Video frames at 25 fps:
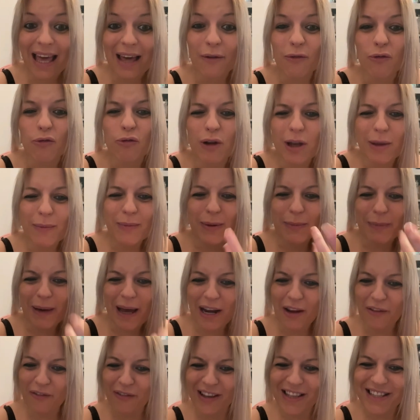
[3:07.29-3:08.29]
and reap the
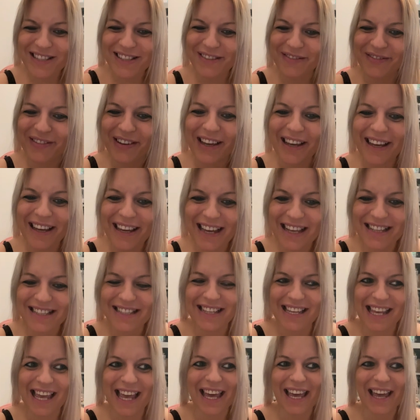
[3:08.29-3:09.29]
benefits of it as
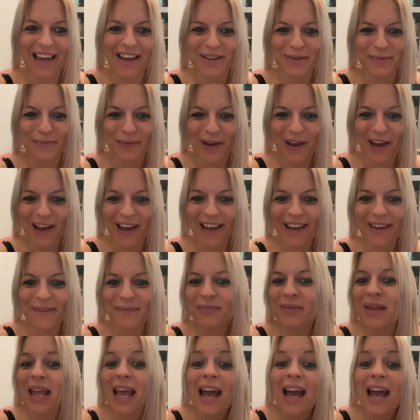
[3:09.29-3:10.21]
the year goes by.